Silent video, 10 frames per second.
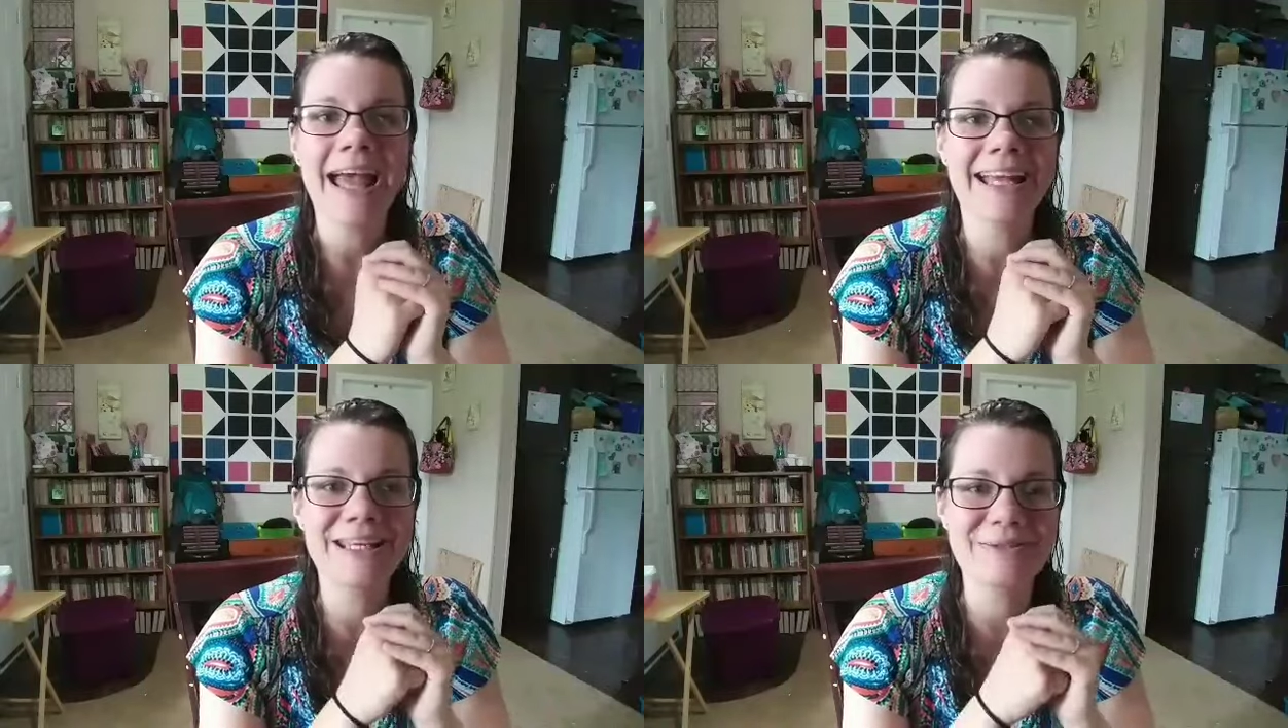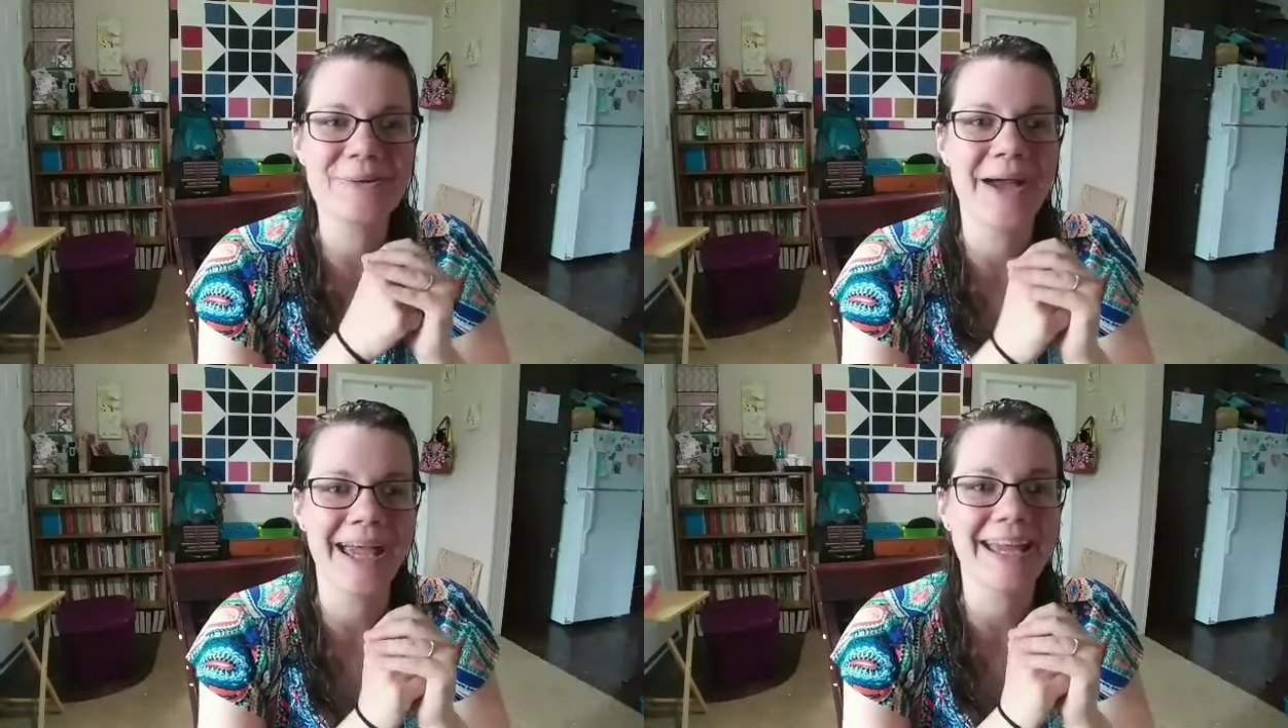
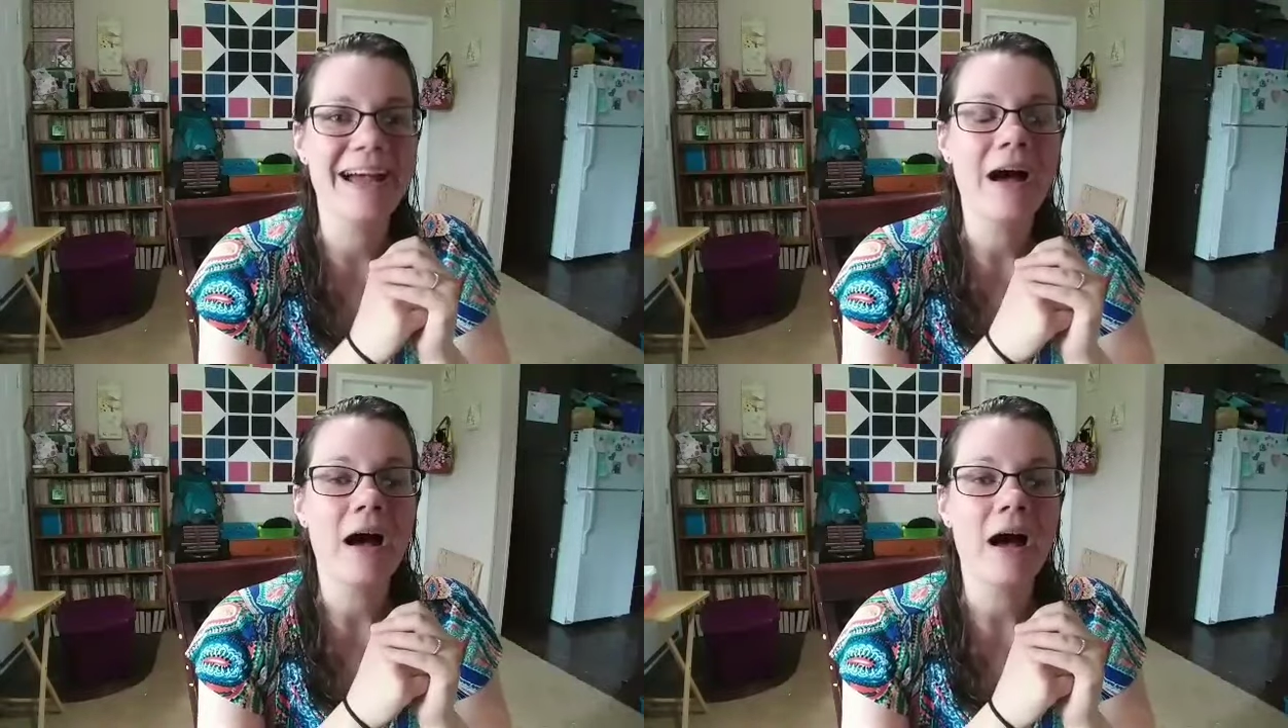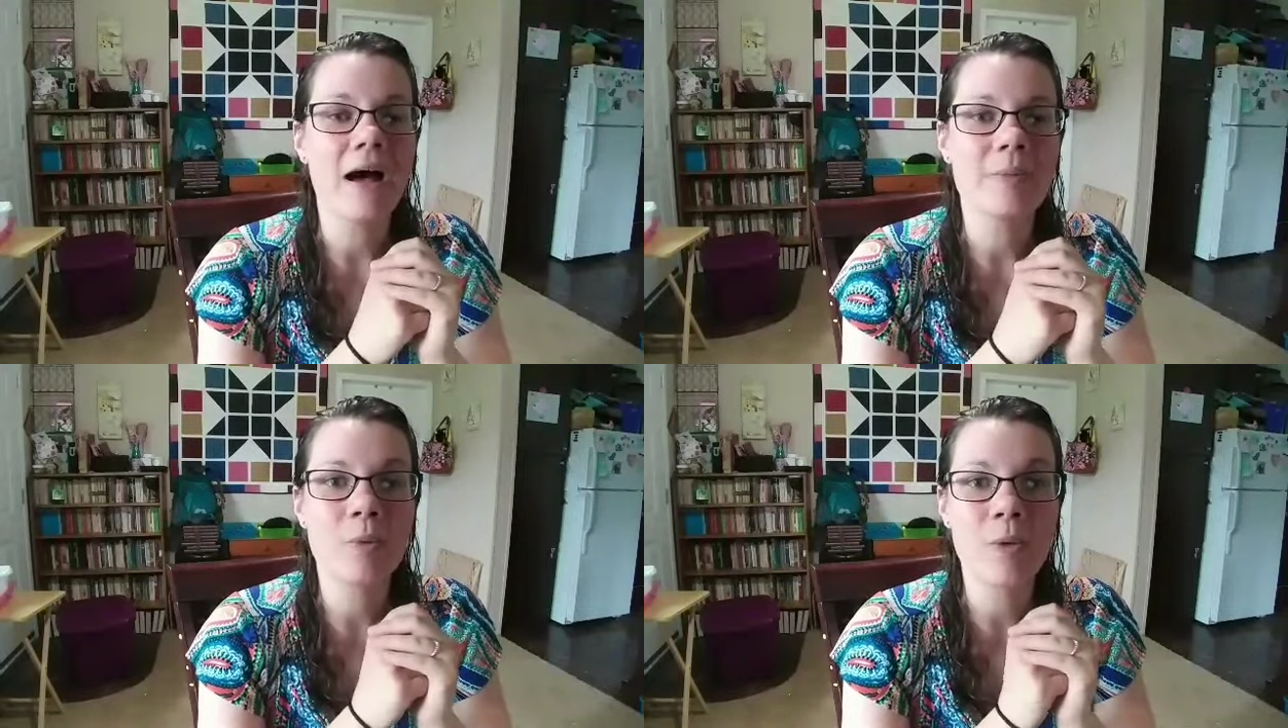Anyway,
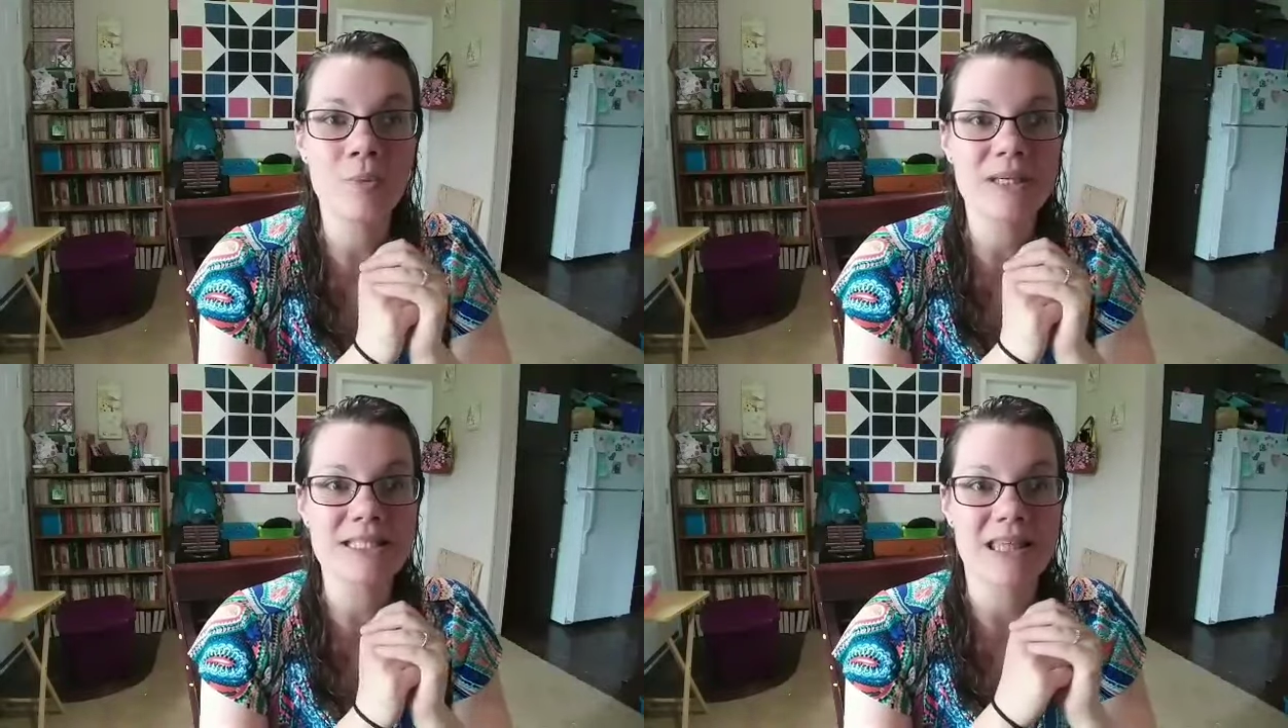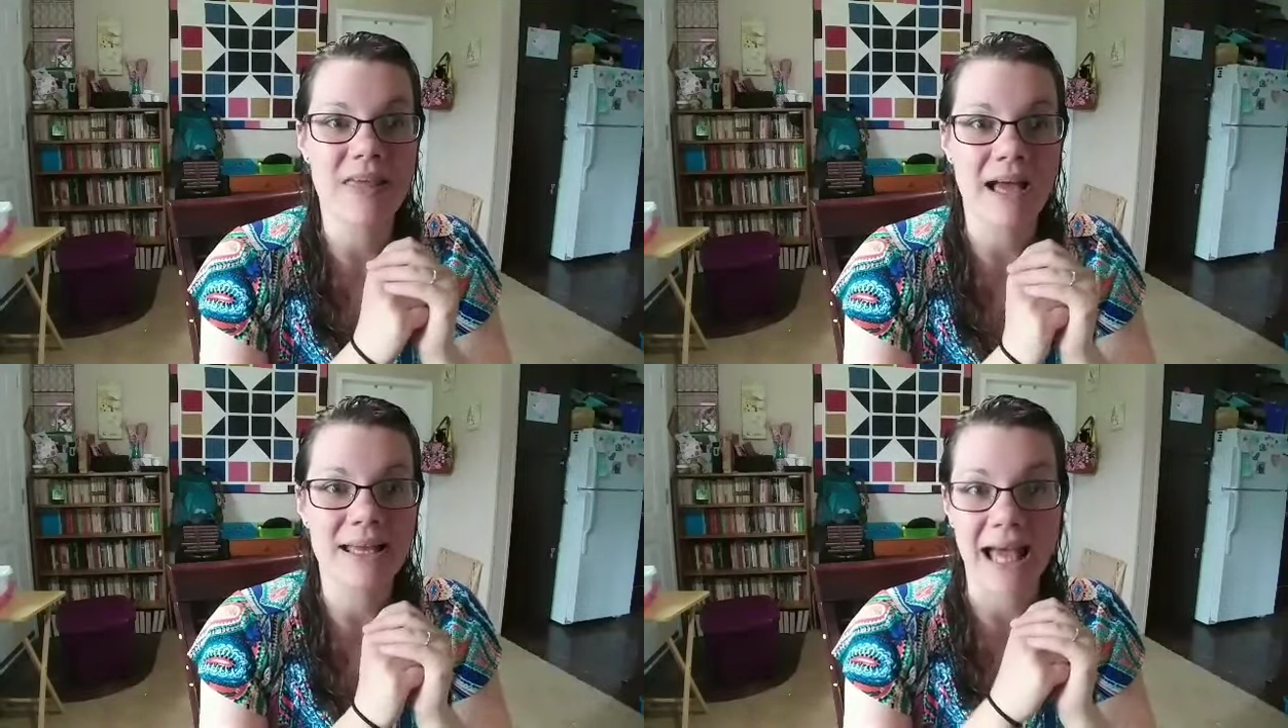um, it won't be to
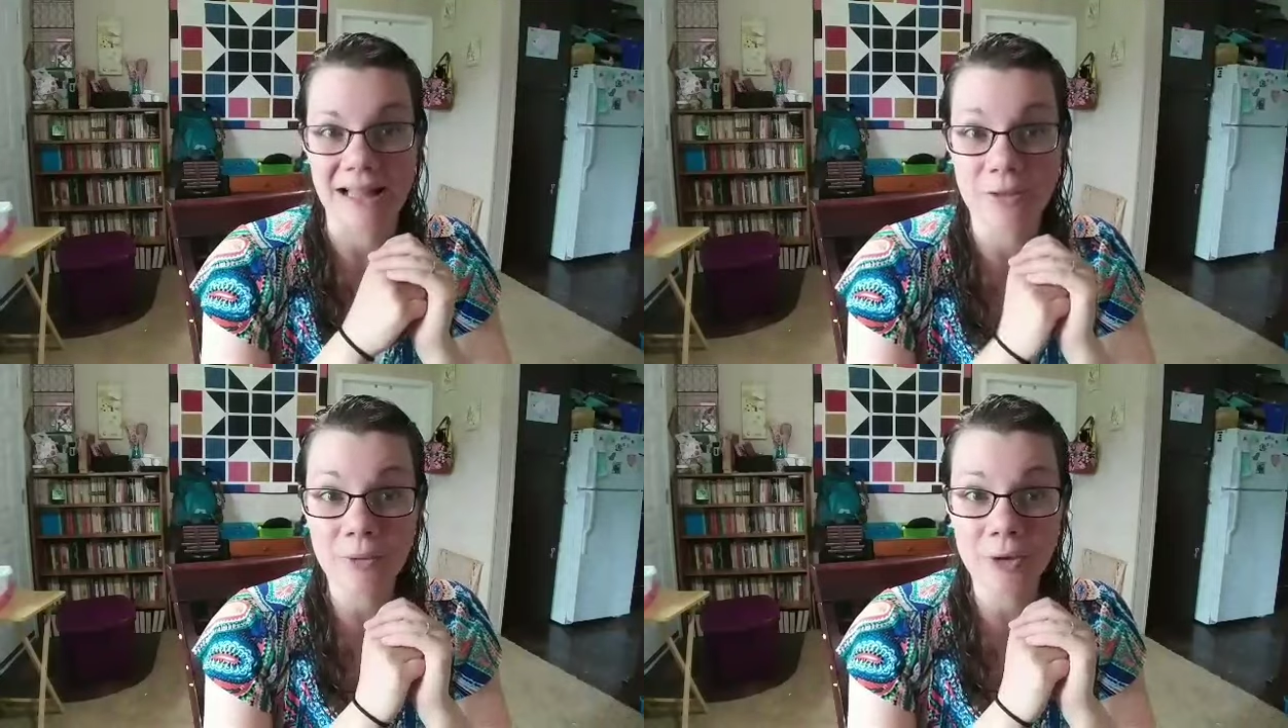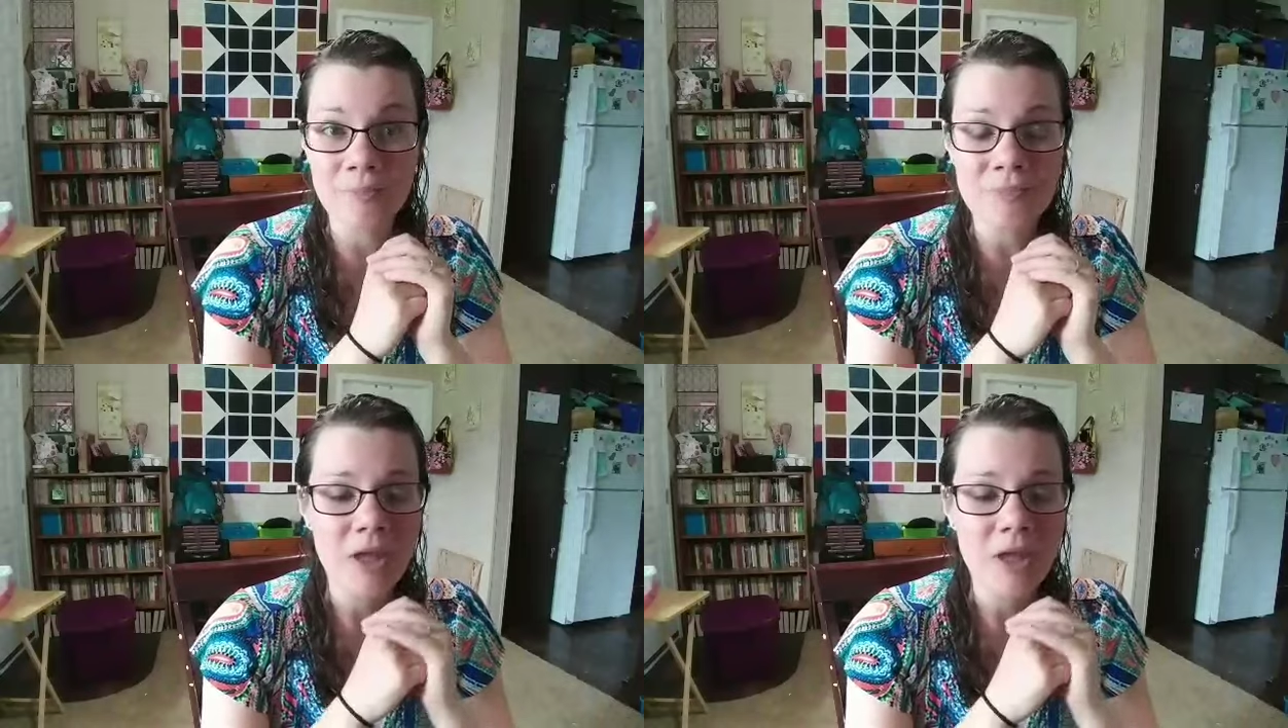that caliber,